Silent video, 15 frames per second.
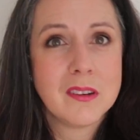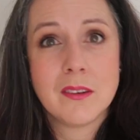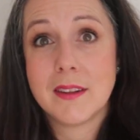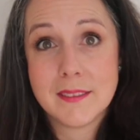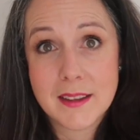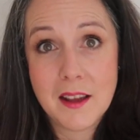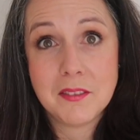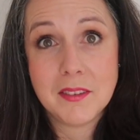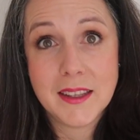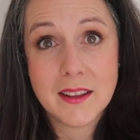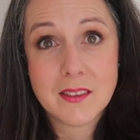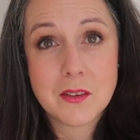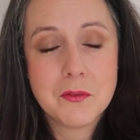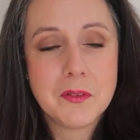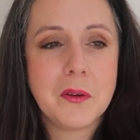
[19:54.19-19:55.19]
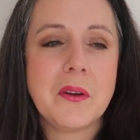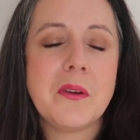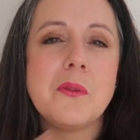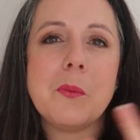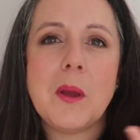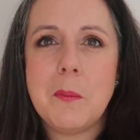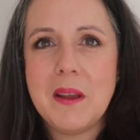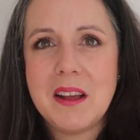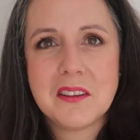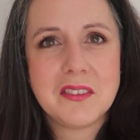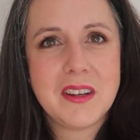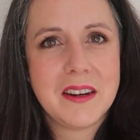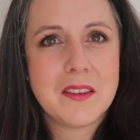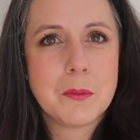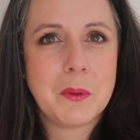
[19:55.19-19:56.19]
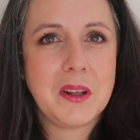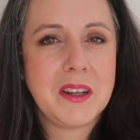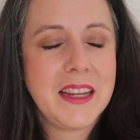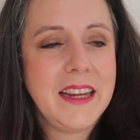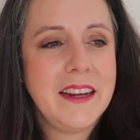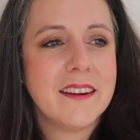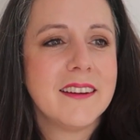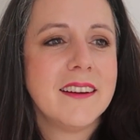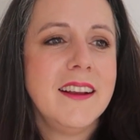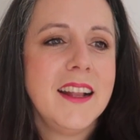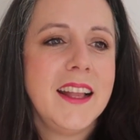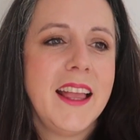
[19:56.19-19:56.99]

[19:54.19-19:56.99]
No, I'll definitely get some photos. Maybe I'll share them on here